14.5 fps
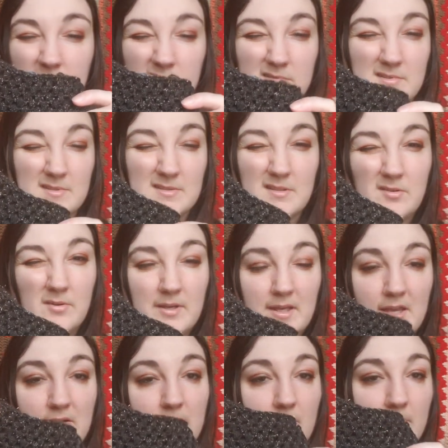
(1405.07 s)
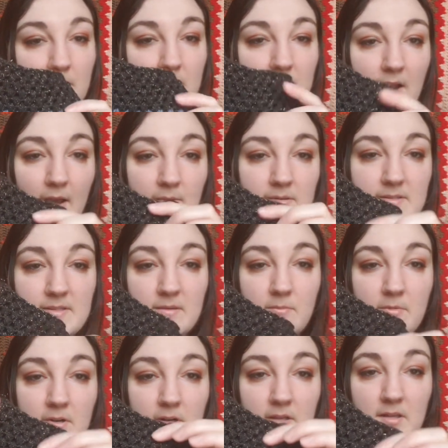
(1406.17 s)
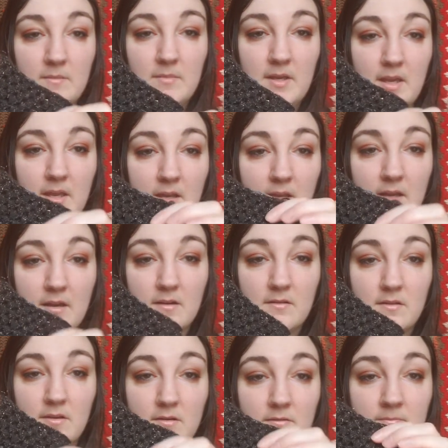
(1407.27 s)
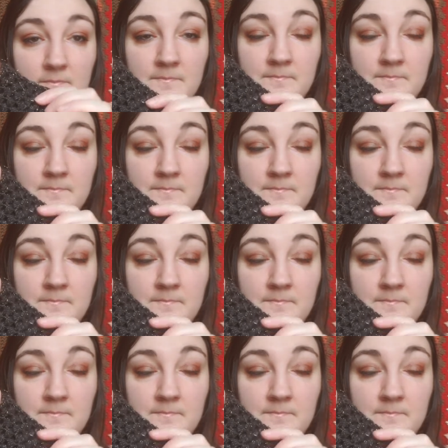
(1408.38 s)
oh no, I can't remember. I was somewhere in the beginning here though.